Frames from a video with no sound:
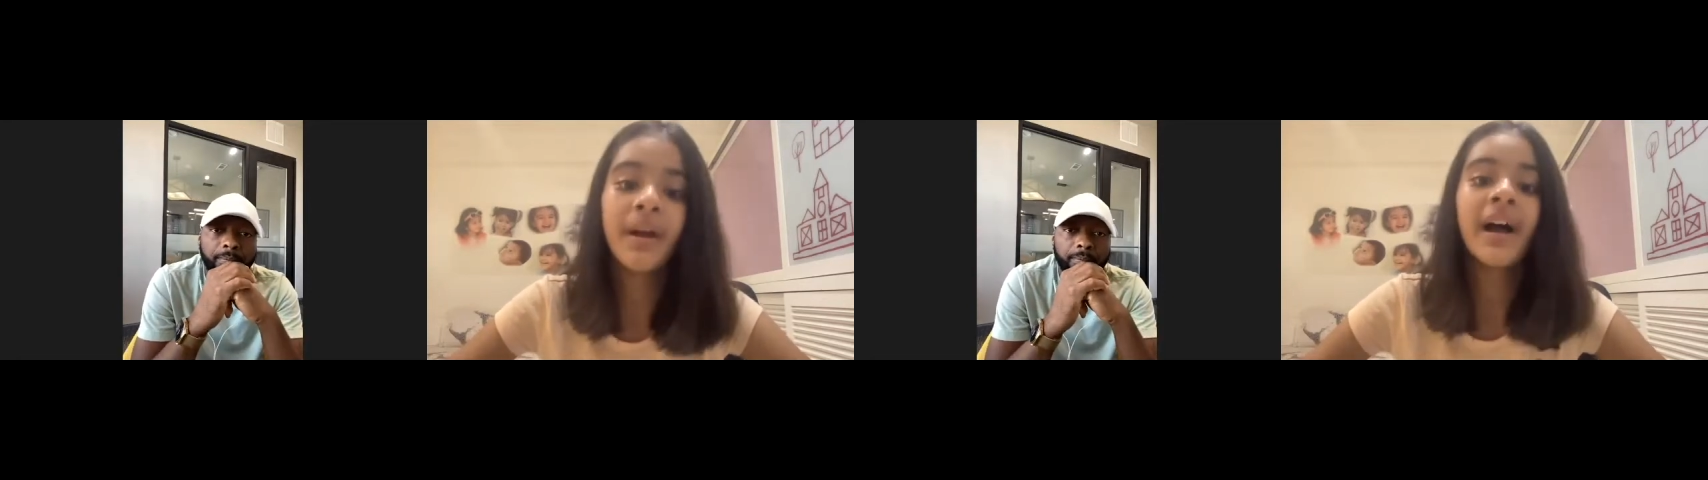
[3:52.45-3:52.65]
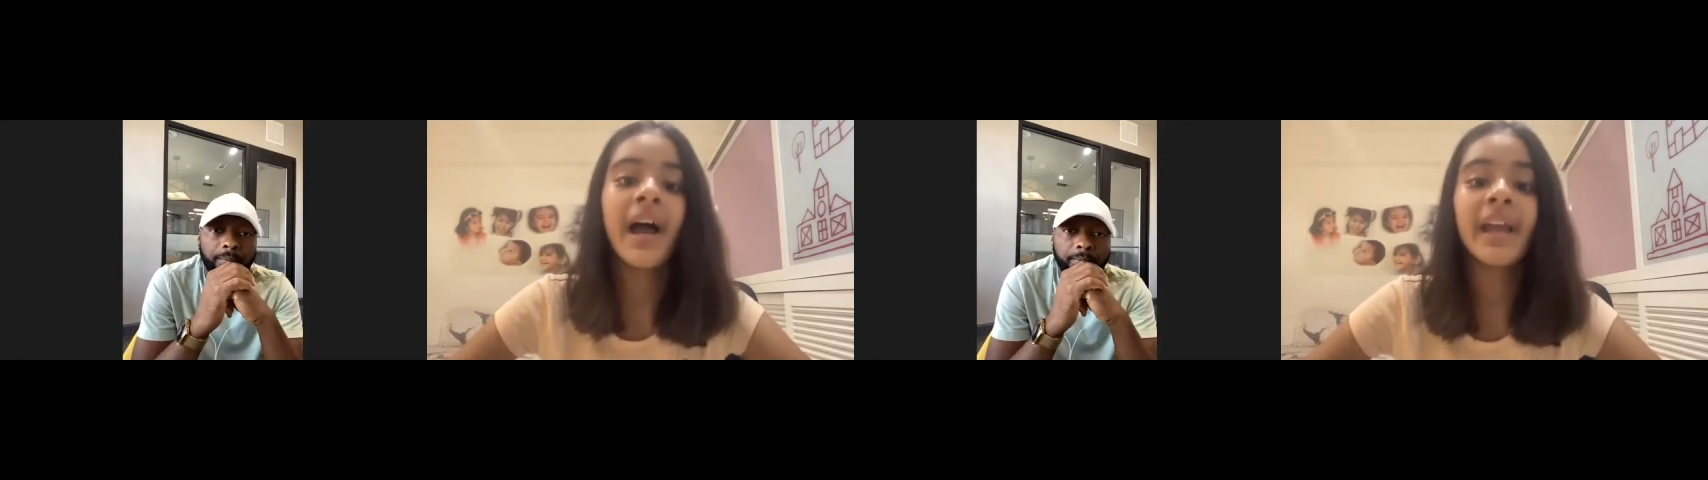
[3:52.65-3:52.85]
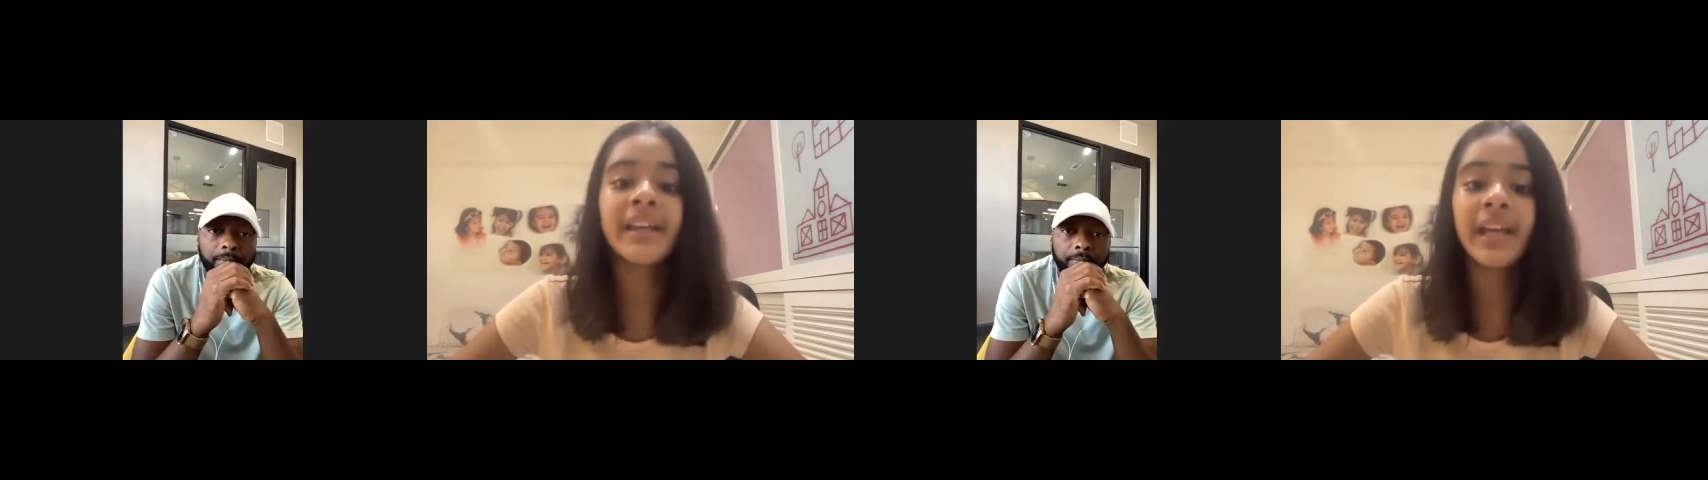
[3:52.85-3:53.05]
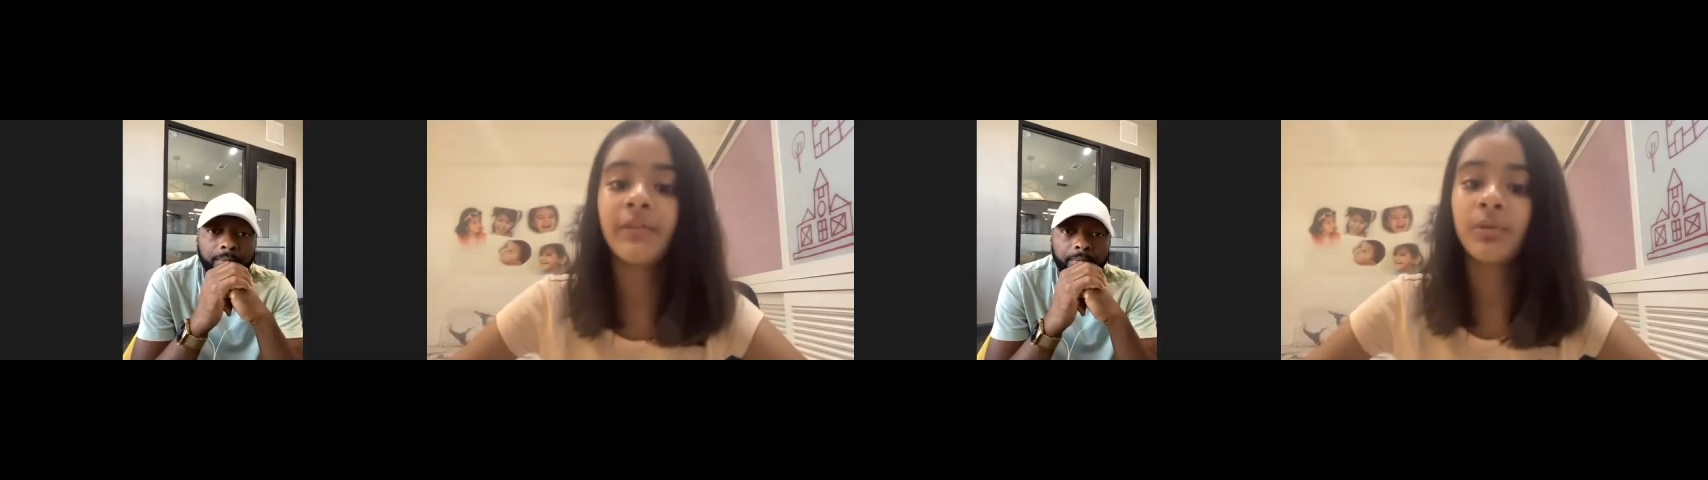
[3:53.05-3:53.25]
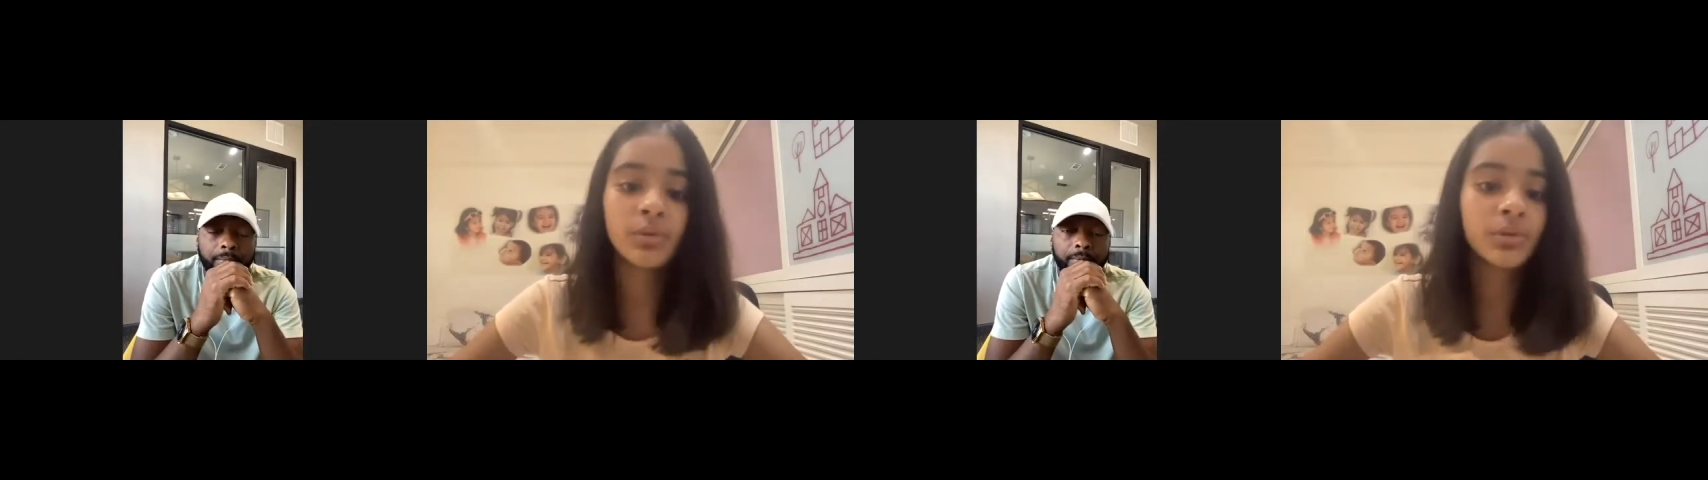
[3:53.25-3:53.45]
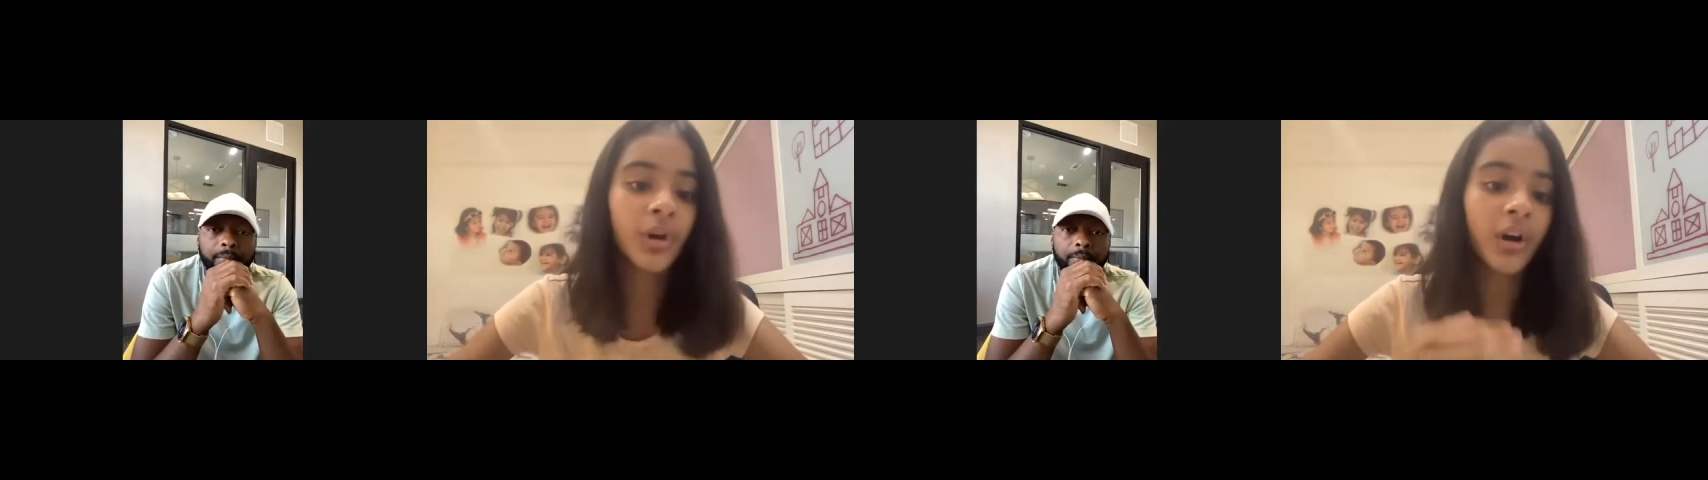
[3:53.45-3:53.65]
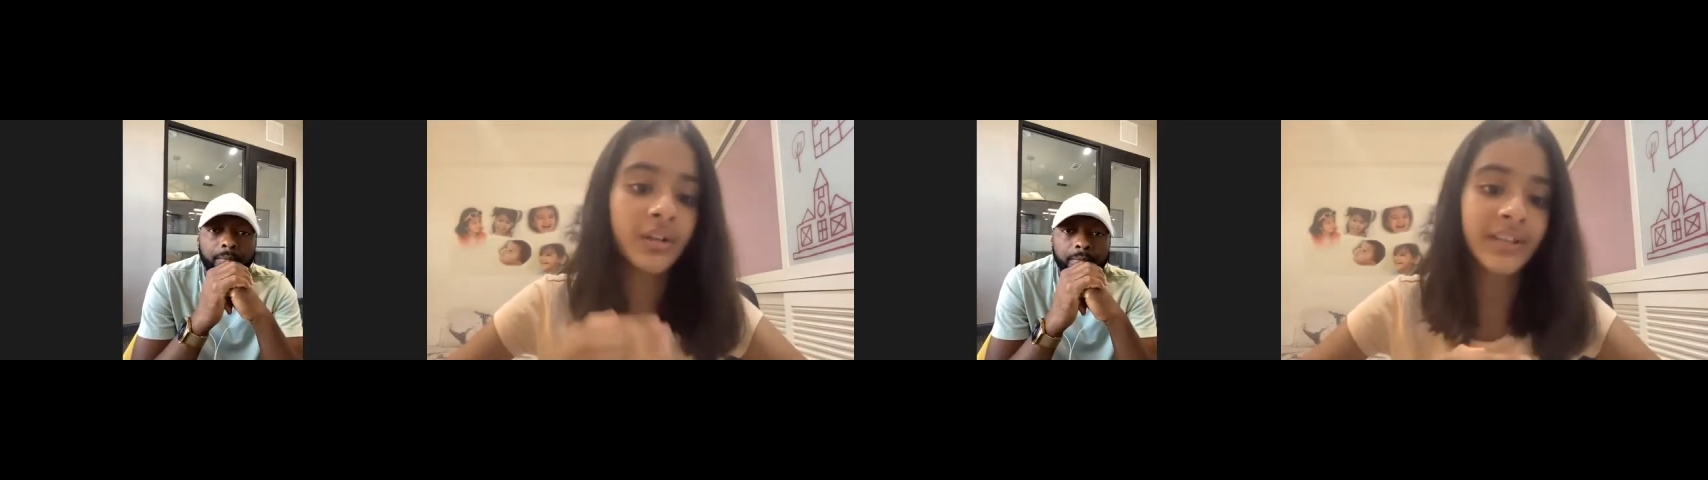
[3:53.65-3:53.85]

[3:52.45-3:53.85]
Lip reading: I gave two talks.